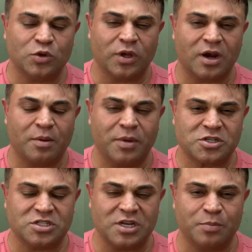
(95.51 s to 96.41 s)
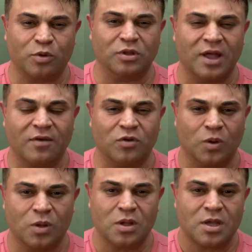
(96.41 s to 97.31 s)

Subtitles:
to it at a much deeper level.